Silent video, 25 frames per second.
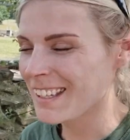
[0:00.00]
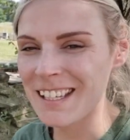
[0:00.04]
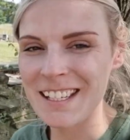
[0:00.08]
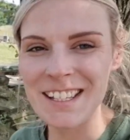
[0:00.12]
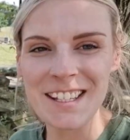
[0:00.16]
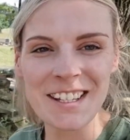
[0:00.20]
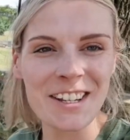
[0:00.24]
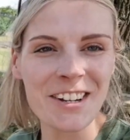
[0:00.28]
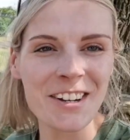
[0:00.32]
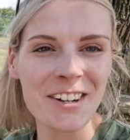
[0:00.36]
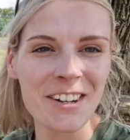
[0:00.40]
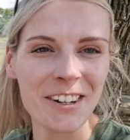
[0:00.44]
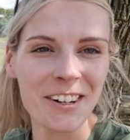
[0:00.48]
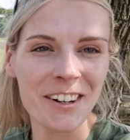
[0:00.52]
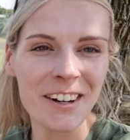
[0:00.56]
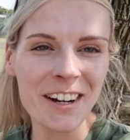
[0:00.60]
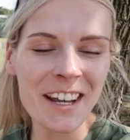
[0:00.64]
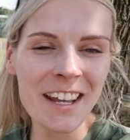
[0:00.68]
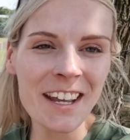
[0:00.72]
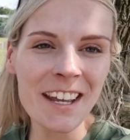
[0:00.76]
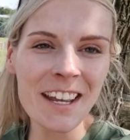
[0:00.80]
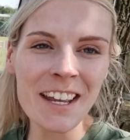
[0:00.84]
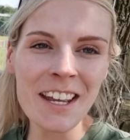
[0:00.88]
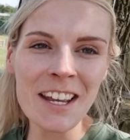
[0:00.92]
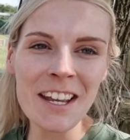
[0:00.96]
So
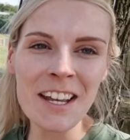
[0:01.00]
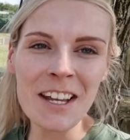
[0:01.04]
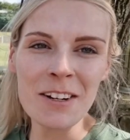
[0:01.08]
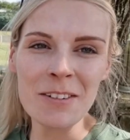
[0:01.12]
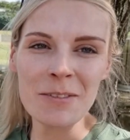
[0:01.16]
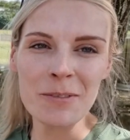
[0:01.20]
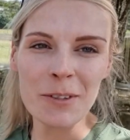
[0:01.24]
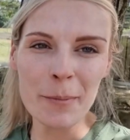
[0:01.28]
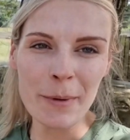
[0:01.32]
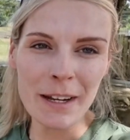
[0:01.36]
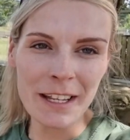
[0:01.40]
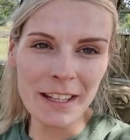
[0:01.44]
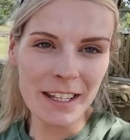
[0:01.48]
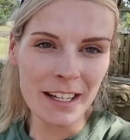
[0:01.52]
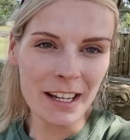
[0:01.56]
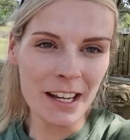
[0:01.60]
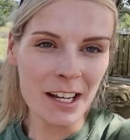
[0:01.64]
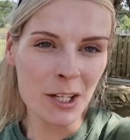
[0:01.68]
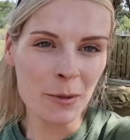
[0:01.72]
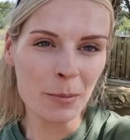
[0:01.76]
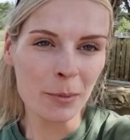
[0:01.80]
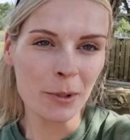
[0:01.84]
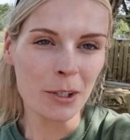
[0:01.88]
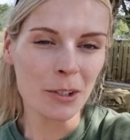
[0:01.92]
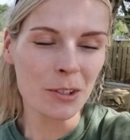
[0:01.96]
we made the
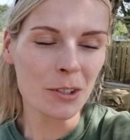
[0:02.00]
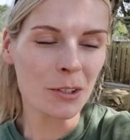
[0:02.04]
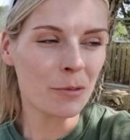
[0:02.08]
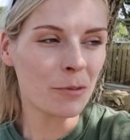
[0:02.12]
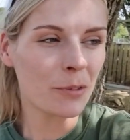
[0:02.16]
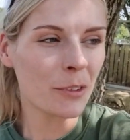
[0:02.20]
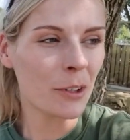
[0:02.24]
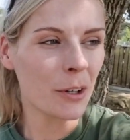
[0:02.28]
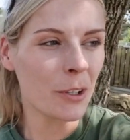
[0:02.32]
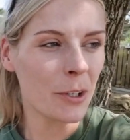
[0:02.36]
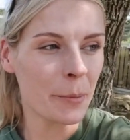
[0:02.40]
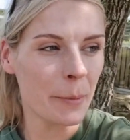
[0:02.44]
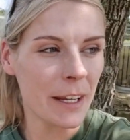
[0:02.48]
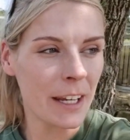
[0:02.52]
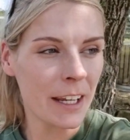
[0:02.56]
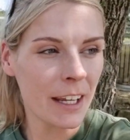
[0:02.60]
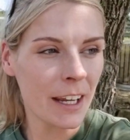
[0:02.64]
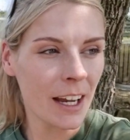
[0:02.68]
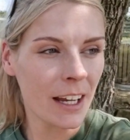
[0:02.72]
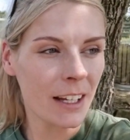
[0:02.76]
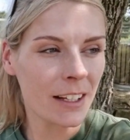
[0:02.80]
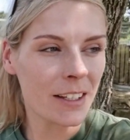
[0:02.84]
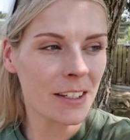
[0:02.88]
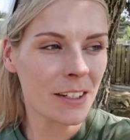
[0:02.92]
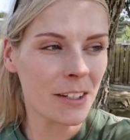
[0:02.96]
ice blocks for the
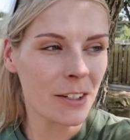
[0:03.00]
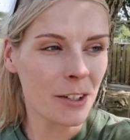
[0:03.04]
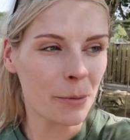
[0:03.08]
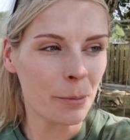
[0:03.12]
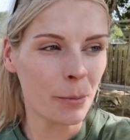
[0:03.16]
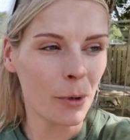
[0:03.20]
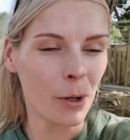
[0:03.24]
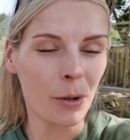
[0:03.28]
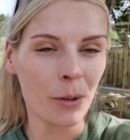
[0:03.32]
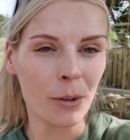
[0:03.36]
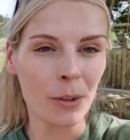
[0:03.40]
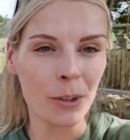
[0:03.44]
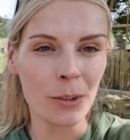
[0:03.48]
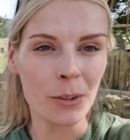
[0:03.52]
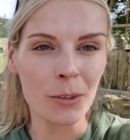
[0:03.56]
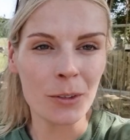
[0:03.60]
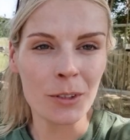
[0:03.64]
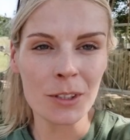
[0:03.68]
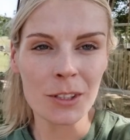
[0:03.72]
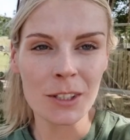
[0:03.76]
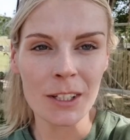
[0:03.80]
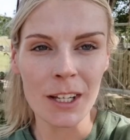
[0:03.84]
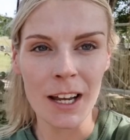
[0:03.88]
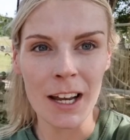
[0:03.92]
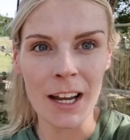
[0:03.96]
meerkats, the
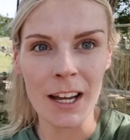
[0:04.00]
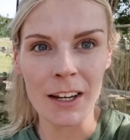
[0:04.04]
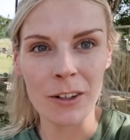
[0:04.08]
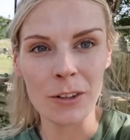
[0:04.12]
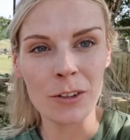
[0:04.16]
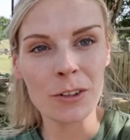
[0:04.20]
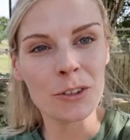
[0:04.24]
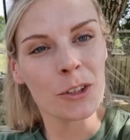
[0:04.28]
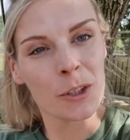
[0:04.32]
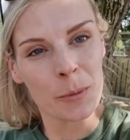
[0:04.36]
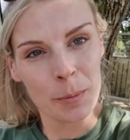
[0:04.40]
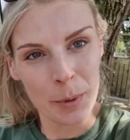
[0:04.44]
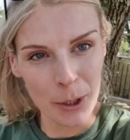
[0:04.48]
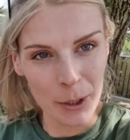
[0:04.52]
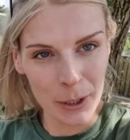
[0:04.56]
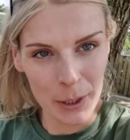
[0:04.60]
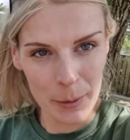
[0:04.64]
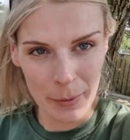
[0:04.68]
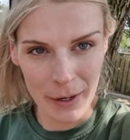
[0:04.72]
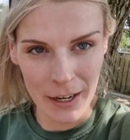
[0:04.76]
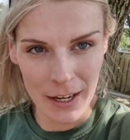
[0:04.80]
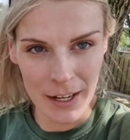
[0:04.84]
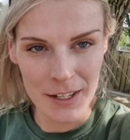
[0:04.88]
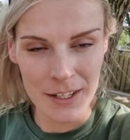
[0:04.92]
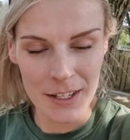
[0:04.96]
mongoose, and also the
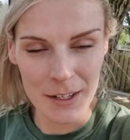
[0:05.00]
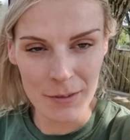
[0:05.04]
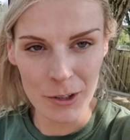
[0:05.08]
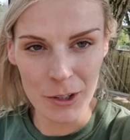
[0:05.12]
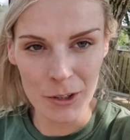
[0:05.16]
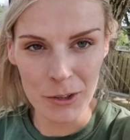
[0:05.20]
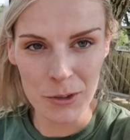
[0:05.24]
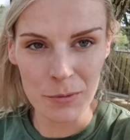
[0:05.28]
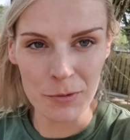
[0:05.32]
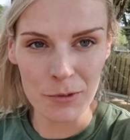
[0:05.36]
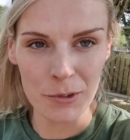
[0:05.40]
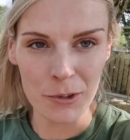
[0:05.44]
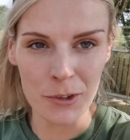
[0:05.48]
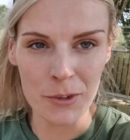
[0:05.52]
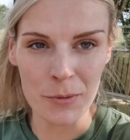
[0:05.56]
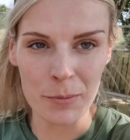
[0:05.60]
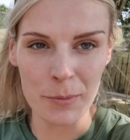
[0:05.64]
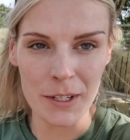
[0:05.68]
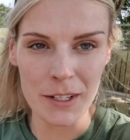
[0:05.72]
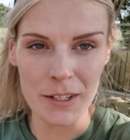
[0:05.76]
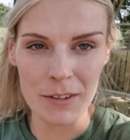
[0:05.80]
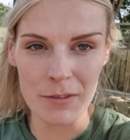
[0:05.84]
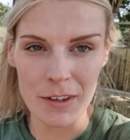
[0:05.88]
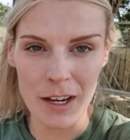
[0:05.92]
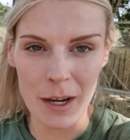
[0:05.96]
porcupines. They've got some frozen
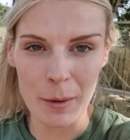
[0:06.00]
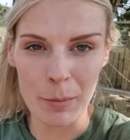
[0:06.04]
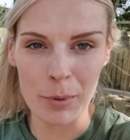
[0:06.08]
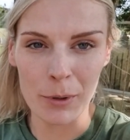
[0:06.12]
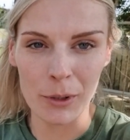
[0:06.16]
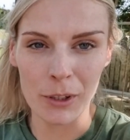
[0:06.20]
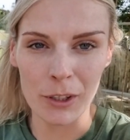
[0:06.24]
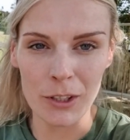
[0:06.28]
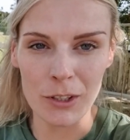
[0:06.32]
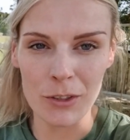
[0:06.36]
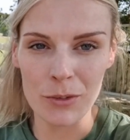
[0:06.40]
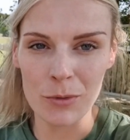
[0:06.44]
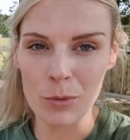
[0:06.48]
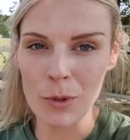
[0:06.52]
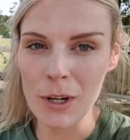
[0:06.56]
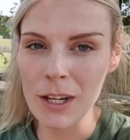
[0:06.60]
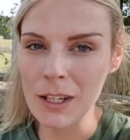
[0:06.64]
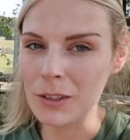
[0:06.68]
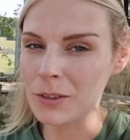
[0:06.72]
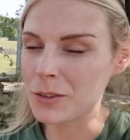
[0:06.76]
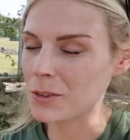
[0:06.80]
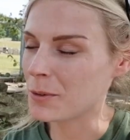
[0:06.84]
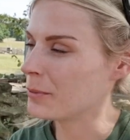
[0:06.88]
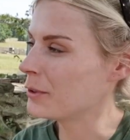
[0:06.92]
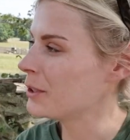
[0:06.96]
bits of apple as
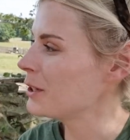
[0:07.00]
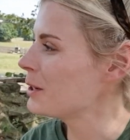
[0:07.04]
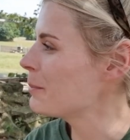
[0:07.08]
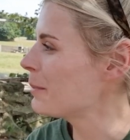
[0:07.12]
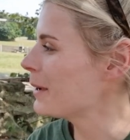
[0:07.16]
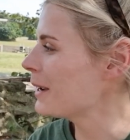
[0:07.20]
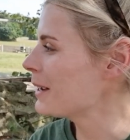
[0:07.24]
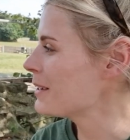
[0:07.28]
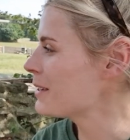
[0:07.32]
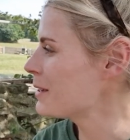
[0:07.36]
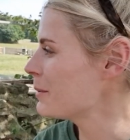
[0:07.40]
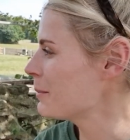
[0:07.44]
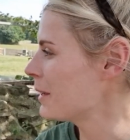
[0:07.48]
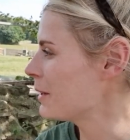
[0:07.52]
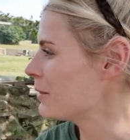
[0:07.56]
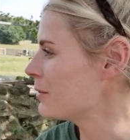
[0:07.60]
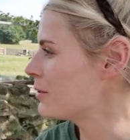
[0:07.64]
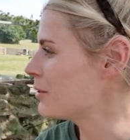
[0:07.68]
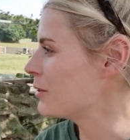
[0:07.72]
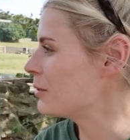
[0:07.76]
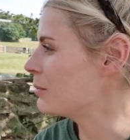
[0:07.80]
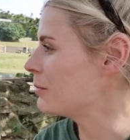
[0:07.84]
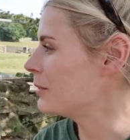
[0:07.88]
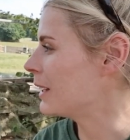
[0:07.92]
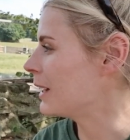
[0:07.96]
well. So I'm going to pass them out
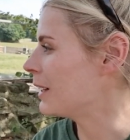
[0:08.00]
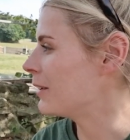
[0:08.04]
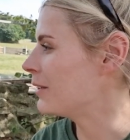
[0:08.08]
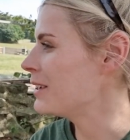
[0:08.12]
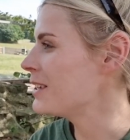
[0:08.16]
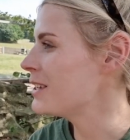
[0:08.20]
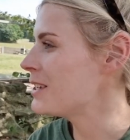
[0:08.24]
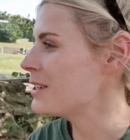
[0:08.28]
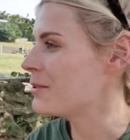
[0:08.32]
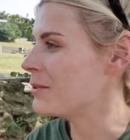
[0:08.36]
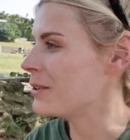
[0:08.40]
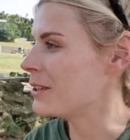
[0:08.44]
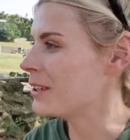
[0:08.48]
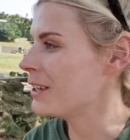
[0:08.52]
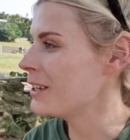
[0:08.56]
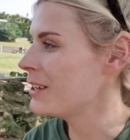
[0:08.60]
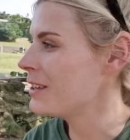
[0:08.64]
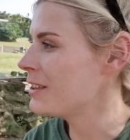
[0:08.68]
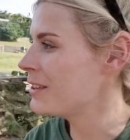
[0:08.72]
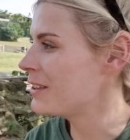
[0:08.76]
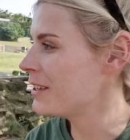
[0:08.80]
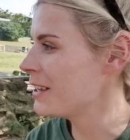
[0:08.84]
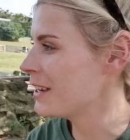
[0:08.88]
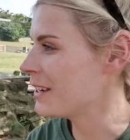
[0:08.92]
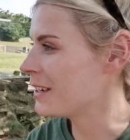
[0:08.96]
to them now and see what they
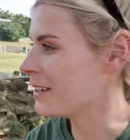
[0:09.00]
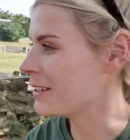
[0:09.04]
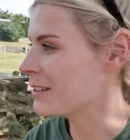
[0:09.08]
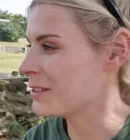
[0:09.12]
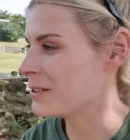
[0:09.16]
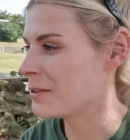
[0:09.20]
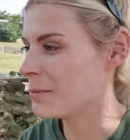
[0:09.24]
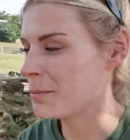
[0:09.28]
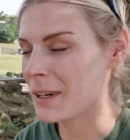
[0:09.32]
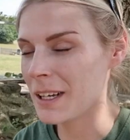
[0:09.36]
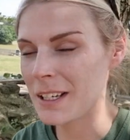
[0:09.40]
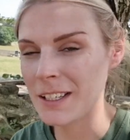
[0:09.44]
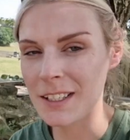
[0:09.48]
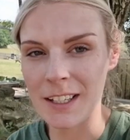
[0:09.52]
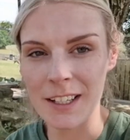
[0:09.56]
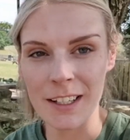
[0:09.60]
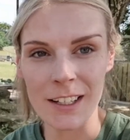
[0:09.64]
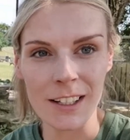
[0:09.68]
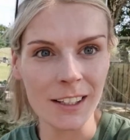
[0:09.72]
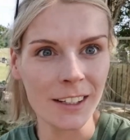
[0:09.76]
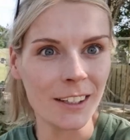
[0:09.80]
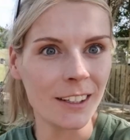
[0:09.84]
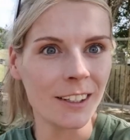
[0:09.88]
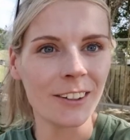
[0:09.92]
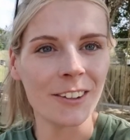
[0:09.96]
think. So Masai
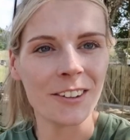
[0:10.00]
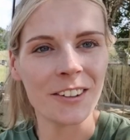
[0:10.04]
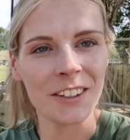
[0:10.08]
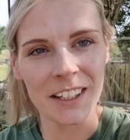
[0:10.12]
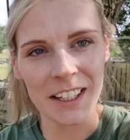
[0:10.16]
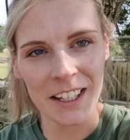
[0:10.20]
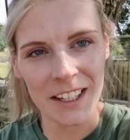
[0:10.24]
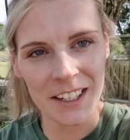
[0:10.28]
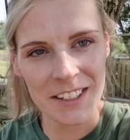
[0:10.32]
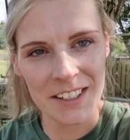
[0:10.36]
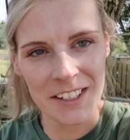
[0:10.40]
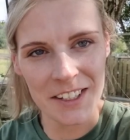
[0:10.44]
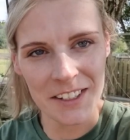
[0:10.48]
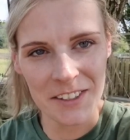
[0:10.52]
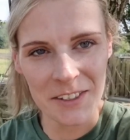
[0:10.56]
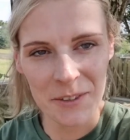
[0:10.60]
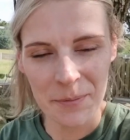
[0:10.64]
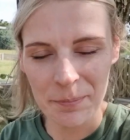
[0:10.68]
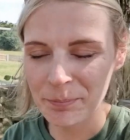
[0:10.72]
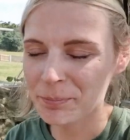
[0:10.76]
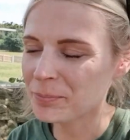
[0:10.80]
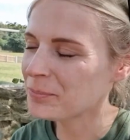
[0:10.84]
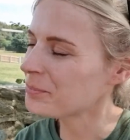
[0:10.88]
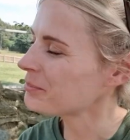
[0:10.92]
clearly already likes his.